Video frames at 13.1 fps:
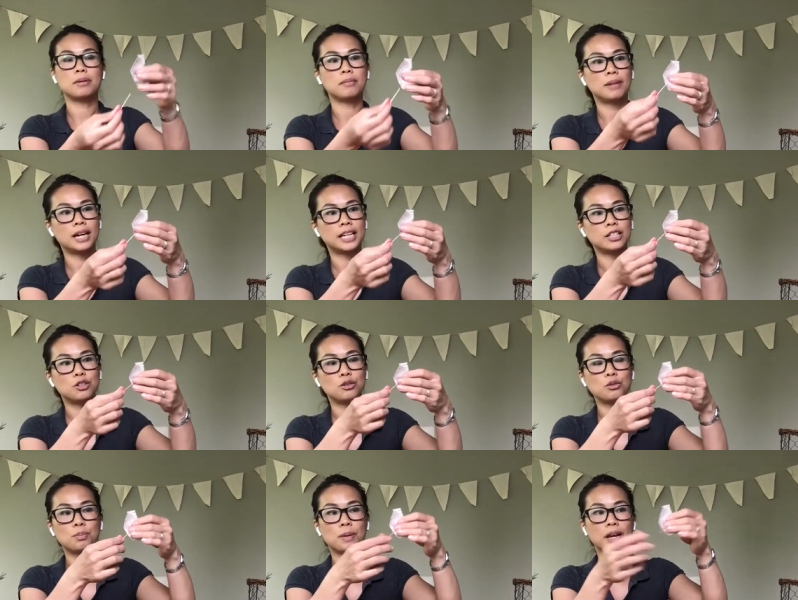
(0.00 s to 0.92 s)
my
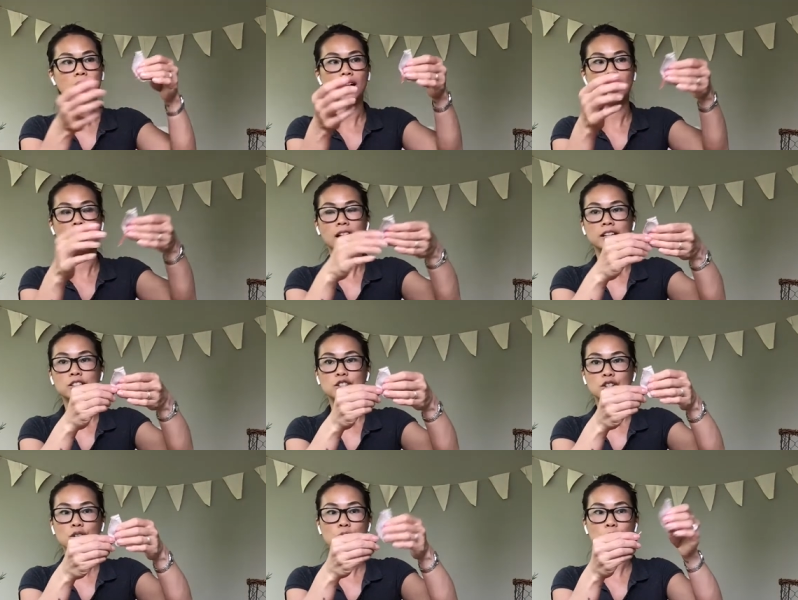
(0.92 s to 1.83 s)
toothpick
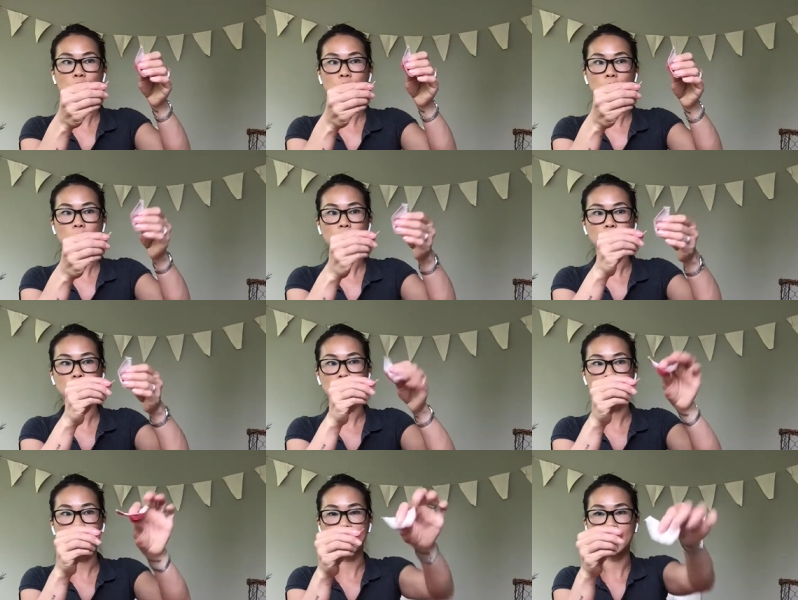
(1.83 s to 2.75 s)
onto
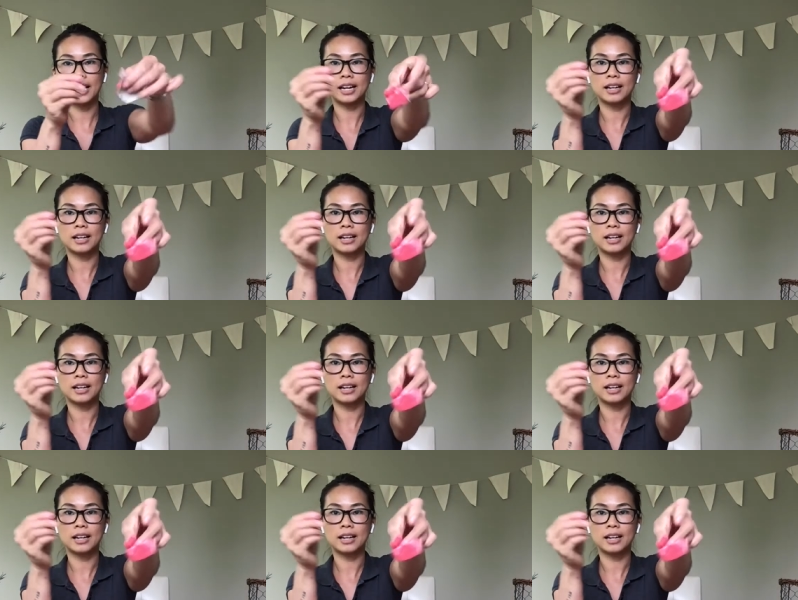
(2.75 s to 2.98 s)
my